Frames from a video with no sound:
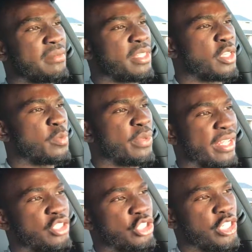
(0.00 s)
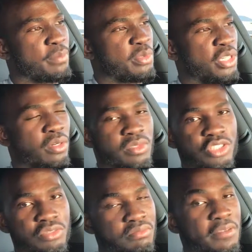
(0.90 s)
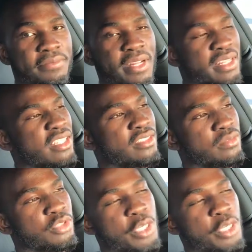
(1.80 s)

they could put like a cheap, you know, that's